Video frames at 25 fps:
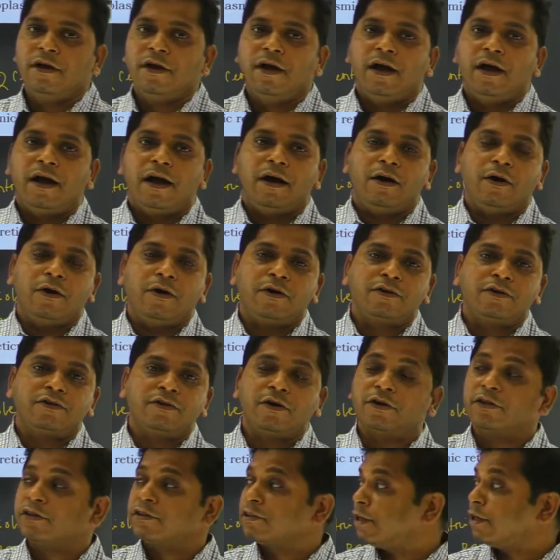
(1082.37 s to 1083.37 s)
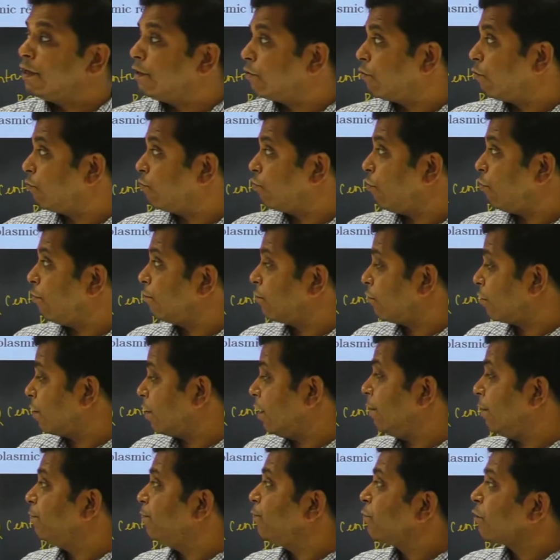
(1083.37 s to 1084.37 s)
or the centrosomes,
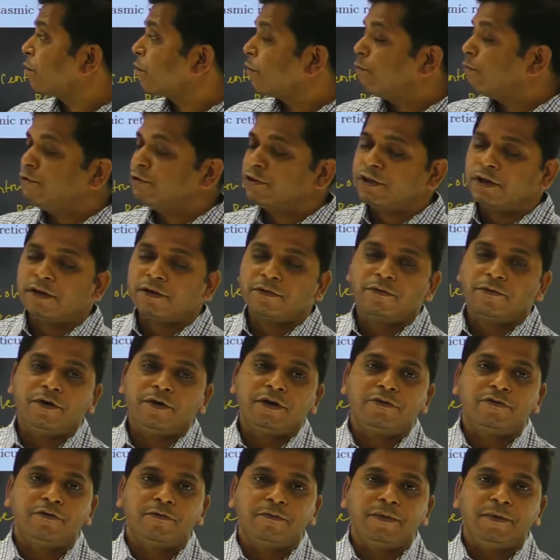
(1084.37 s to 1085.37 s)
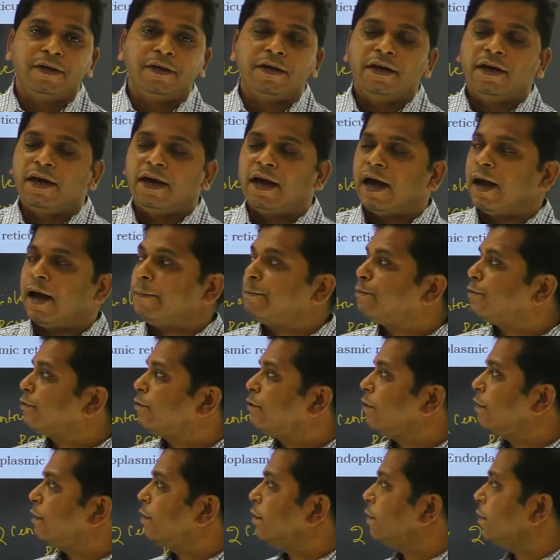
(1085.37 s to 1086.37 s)
okay, which are going to be
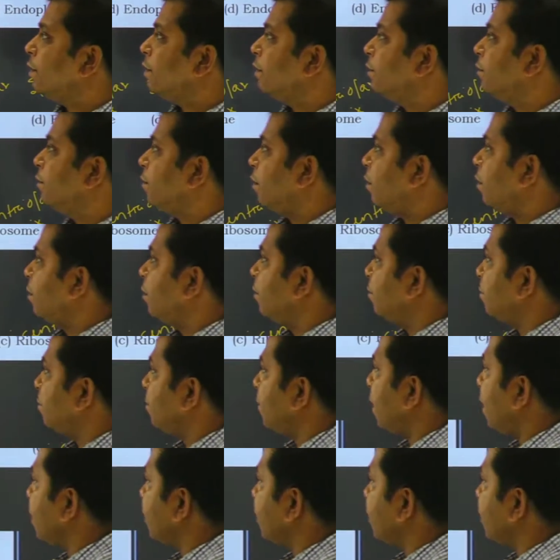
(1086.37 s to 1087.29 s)
absent in the plant